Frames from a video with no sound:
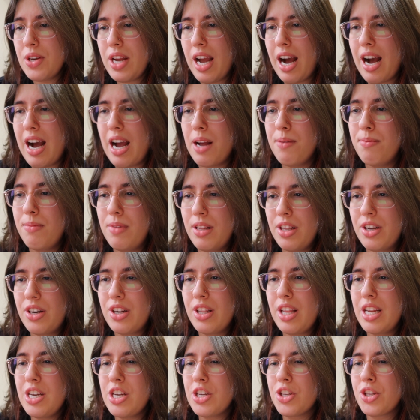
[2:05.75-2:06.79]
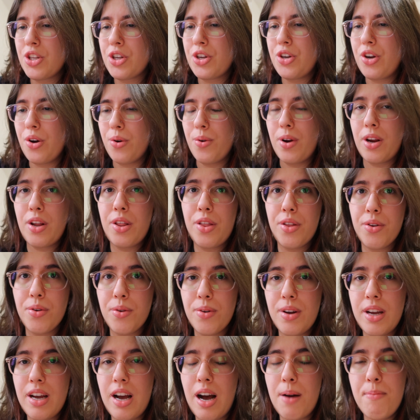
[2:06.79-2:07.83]
yeah, I'm literally just going
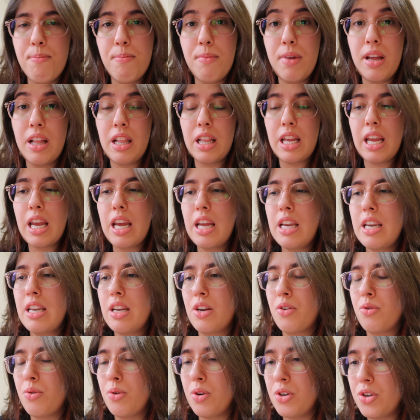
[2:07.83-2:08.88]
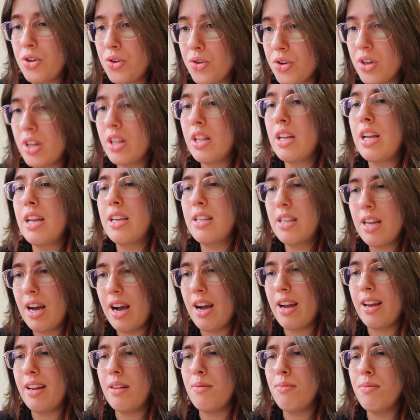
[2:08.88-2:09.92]
through it a million quadrillion
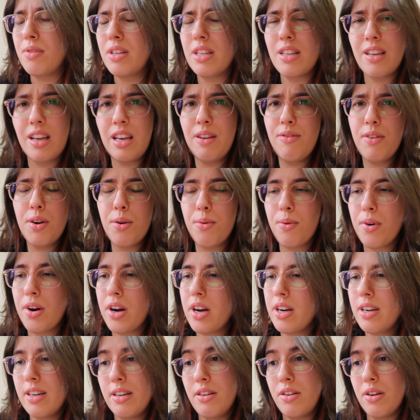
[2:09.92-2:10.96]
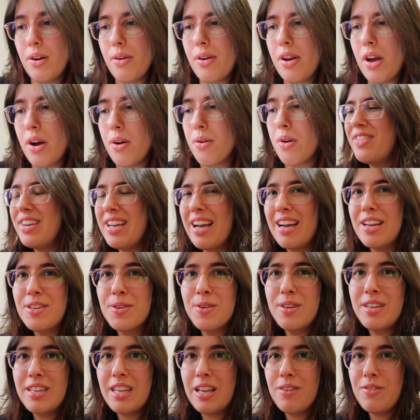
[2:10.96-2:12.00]
times. Is that even a word? Don't know. But yeah, I just
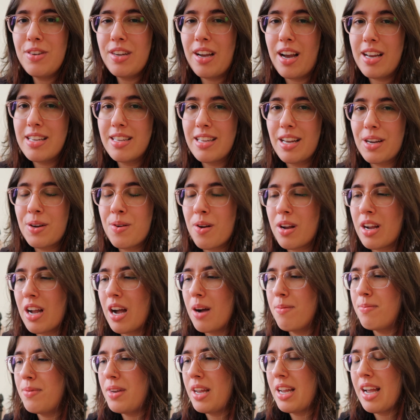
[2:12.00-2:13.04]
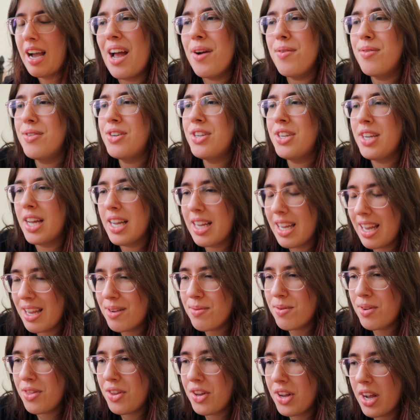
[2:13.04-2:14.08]
wanted to give you guys that quick update. I will check
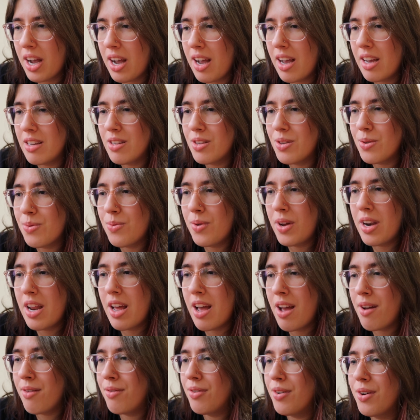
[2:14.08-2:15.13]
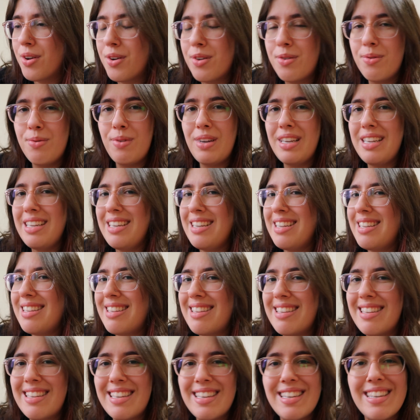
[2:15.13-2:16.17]
in with you guys whenever we
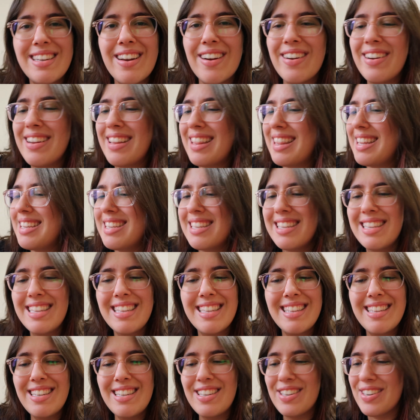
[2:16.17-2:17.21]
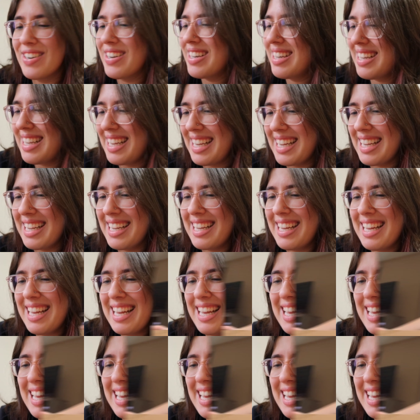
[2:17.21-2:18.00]
start this journey.